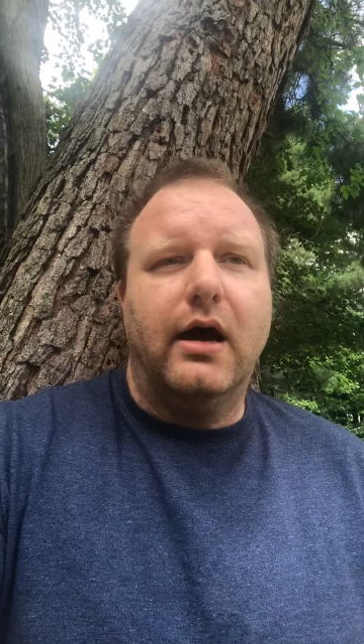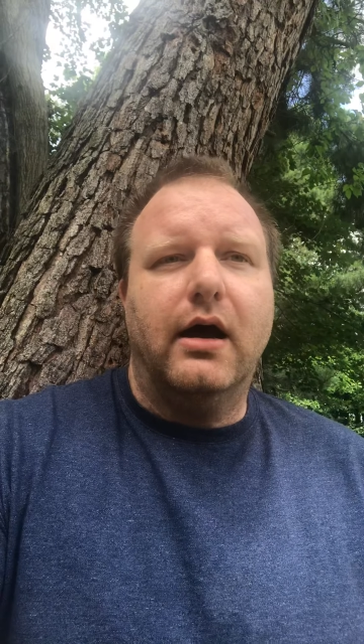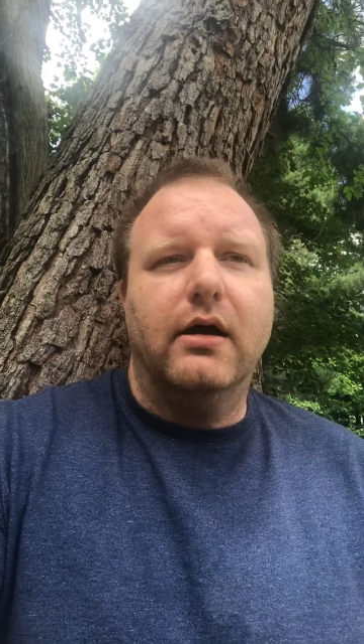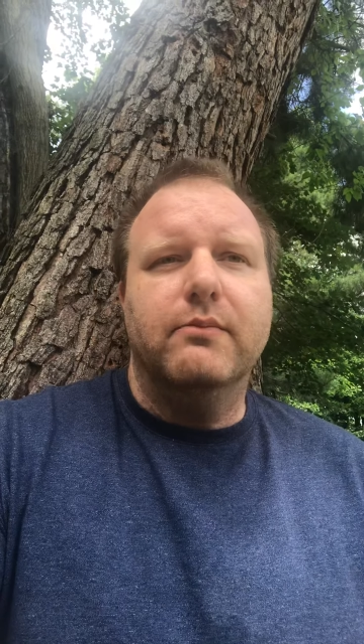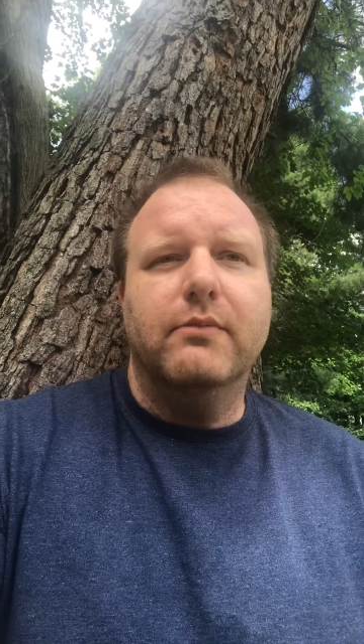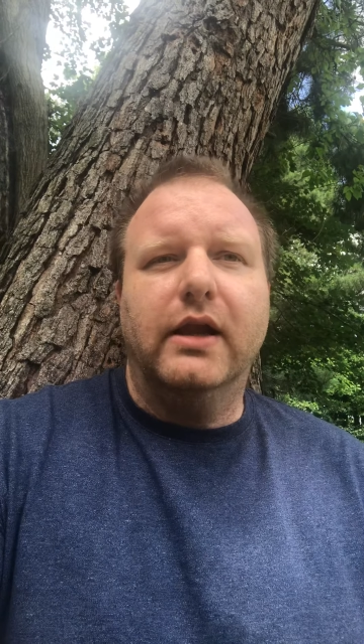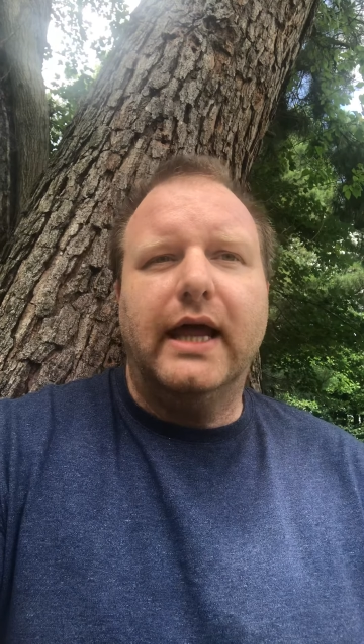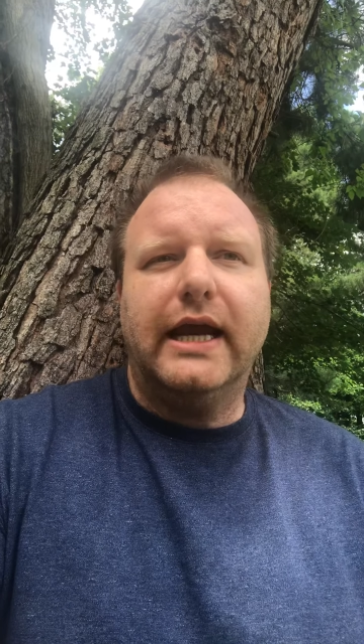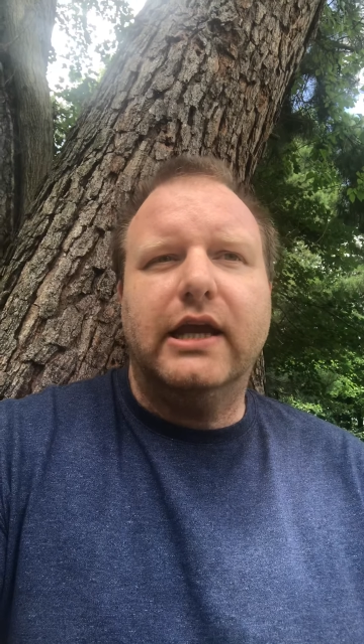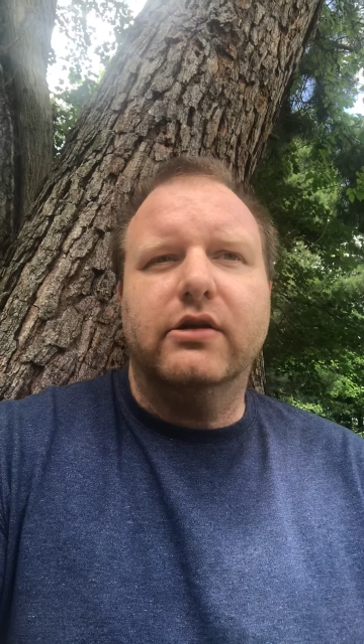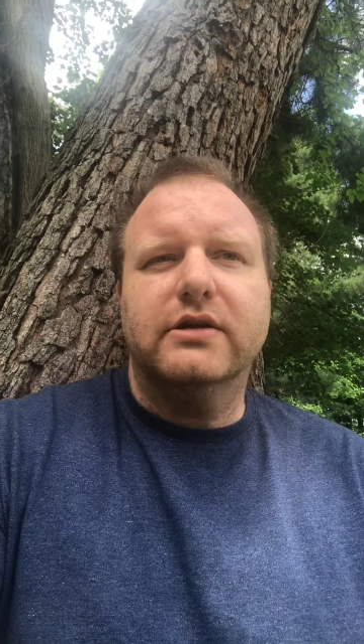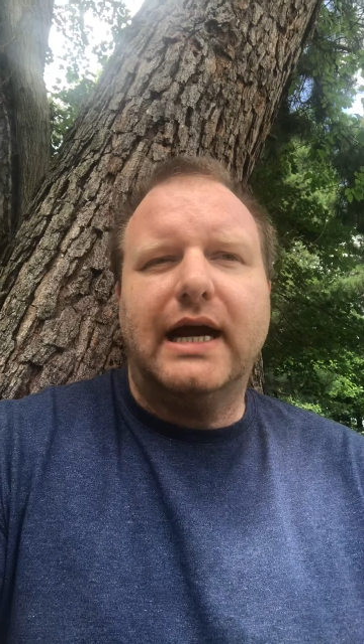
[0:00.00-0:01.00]

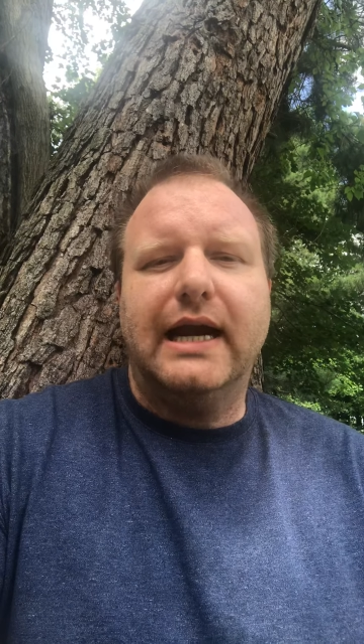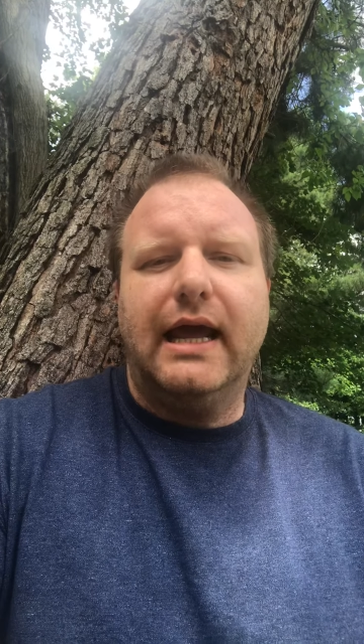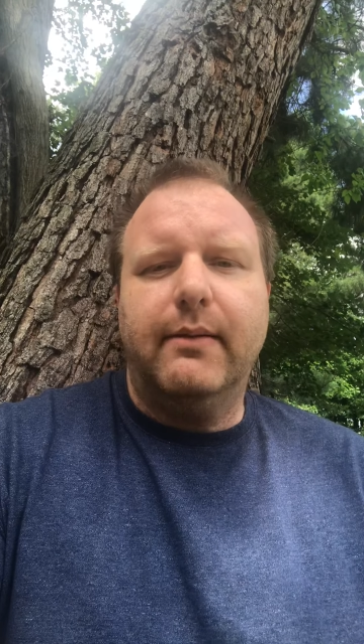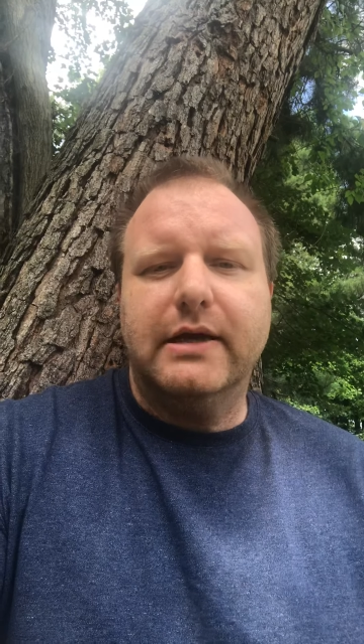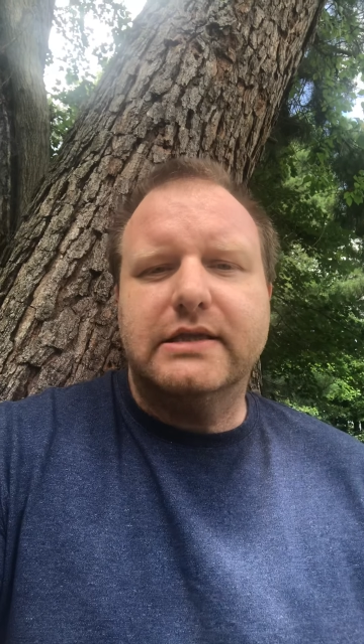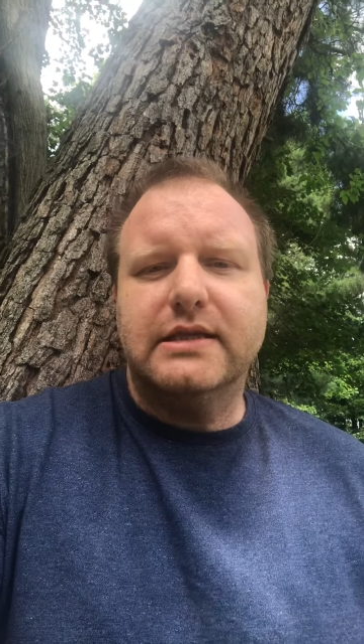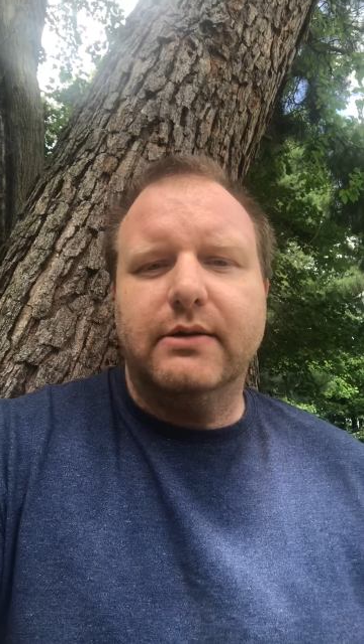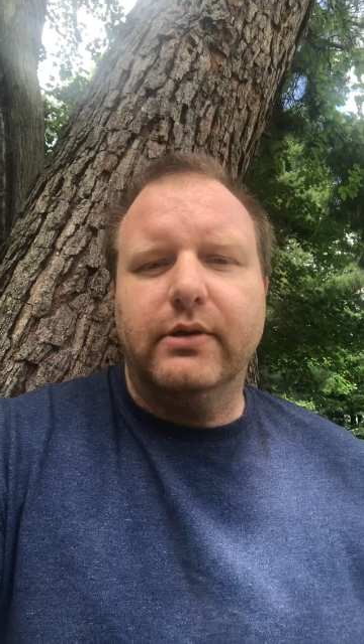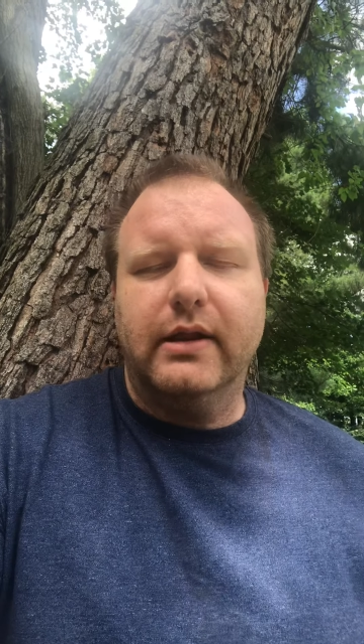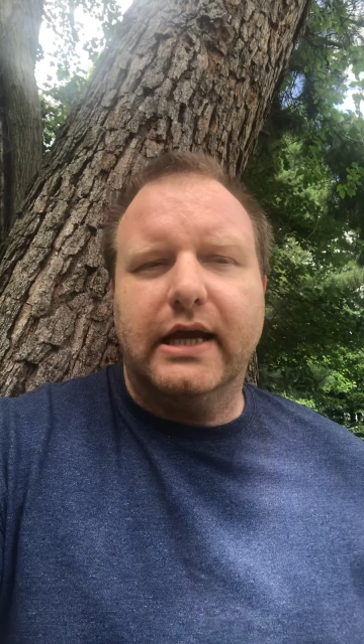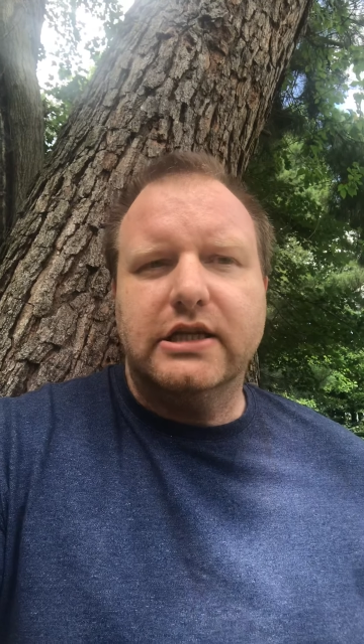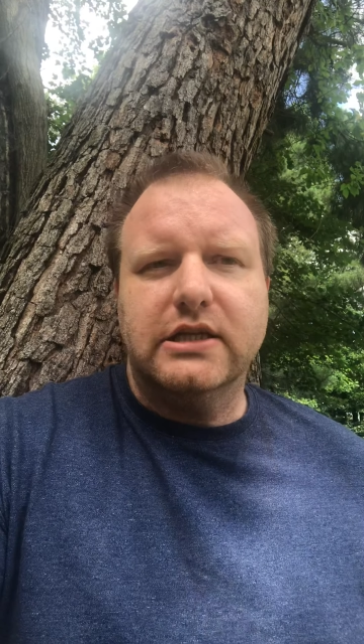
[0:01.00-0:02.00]
molecular dynamics
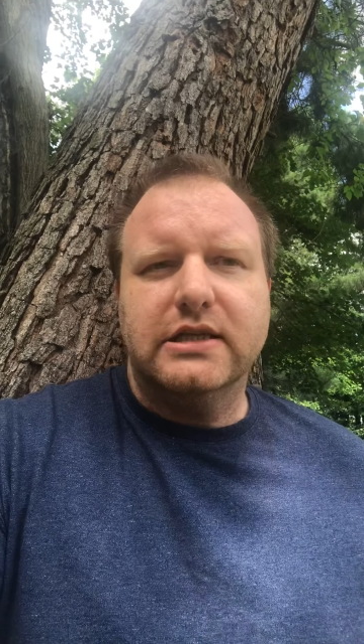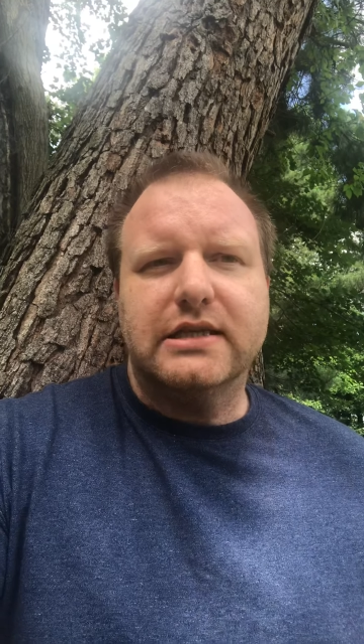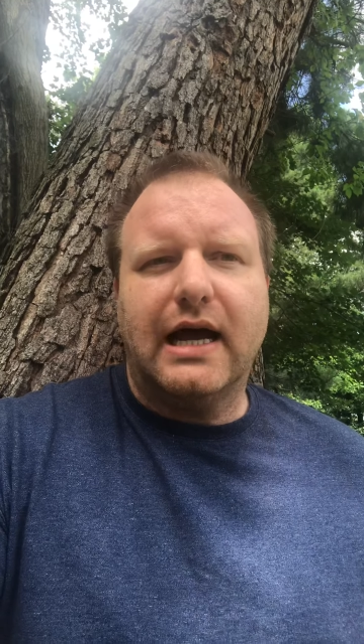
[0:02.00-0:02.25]
simulations.